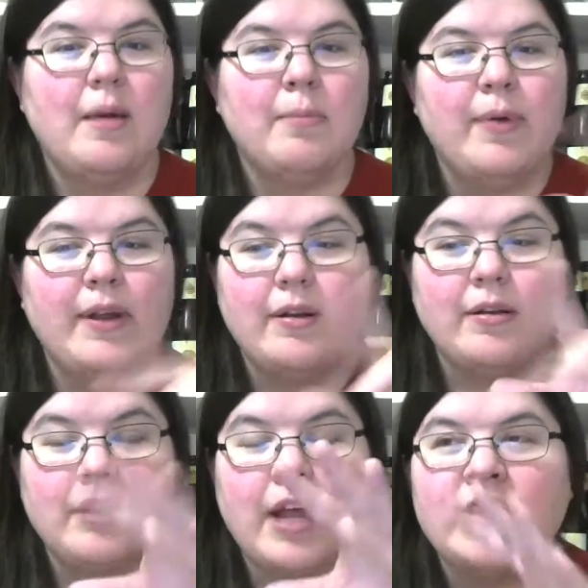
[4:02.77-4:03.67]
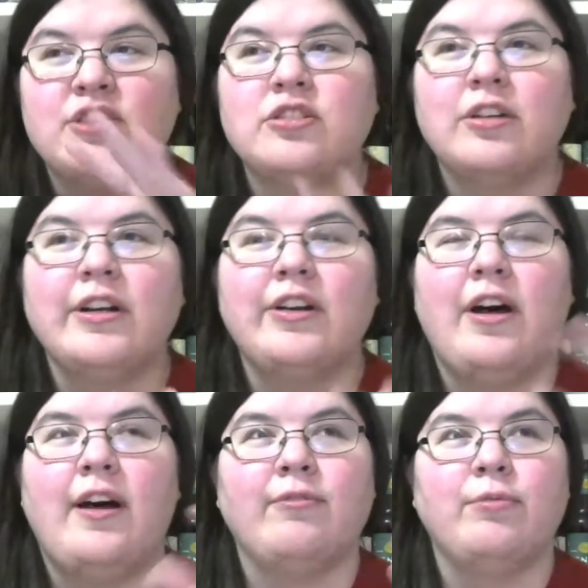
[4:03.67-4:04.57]
But it started
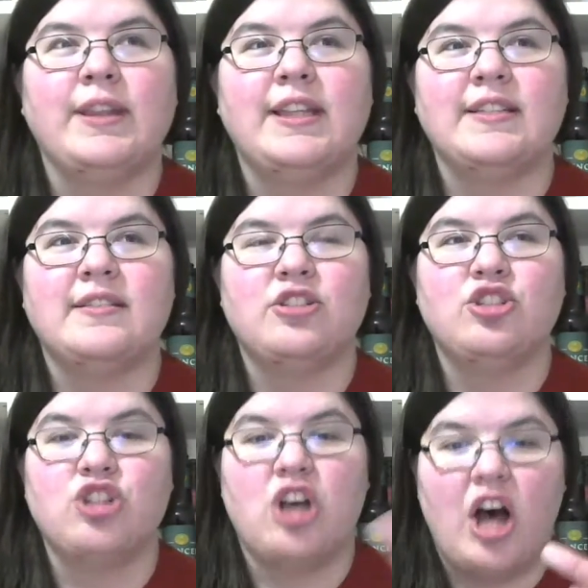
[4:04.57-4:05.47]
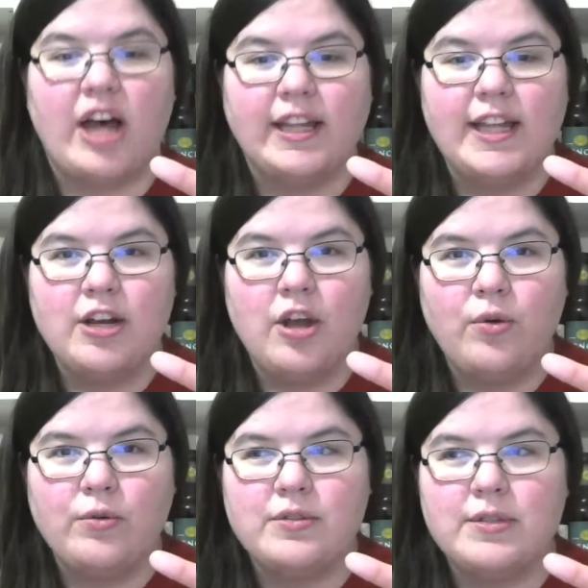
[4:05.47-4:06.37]
off with this chocolate
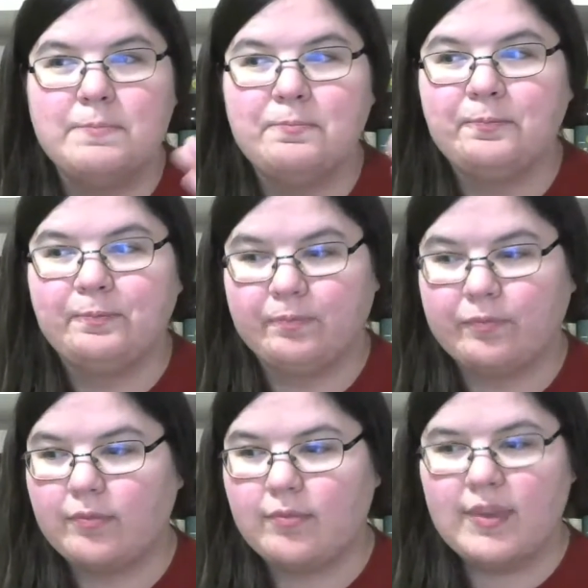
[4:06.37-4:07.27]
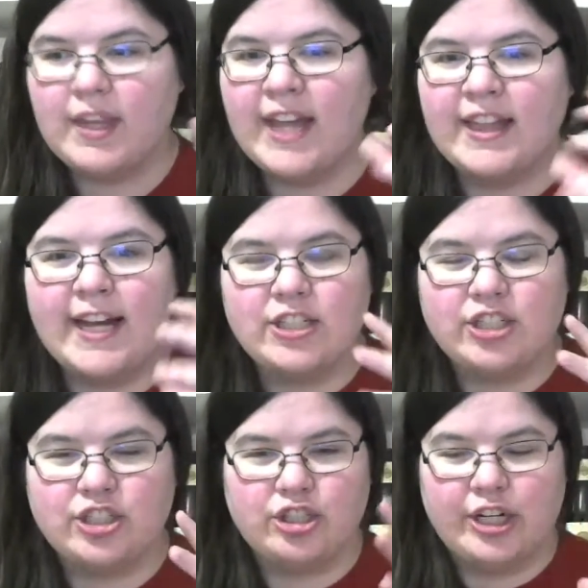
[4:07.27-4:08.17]
note, and then it
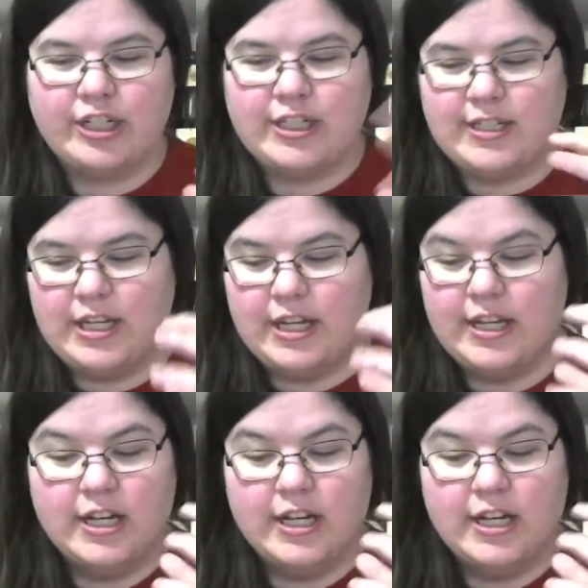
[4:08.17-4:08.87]
just turned into